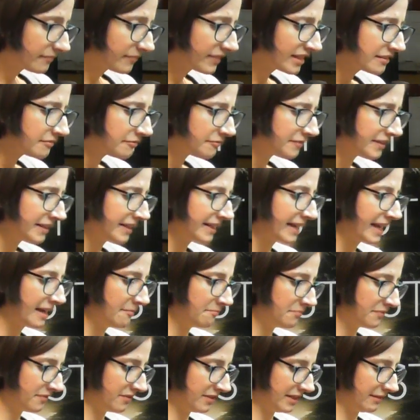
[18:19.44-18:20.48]
I'm feeling
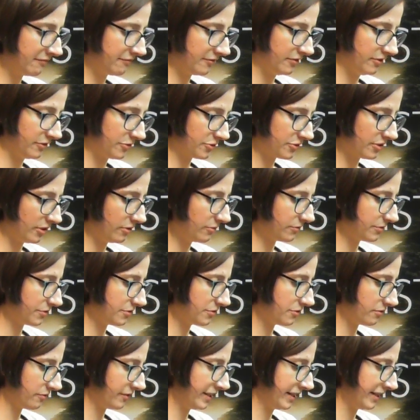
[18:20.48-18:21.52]
empathy for lost souls
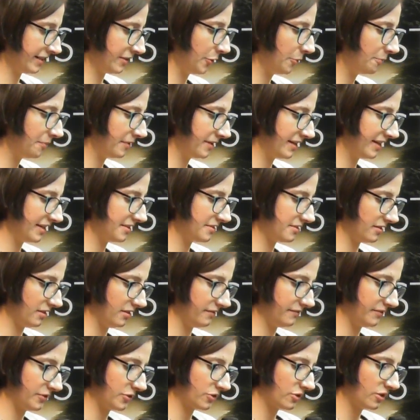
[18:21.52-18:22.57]
during an open-air
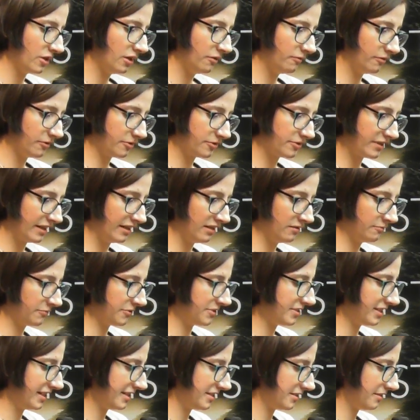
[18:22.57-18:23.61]
service while Sharon was
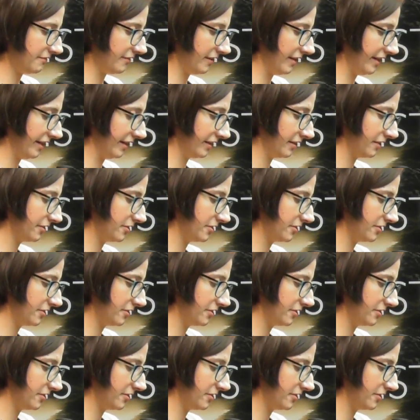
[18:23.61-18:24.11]
testifying.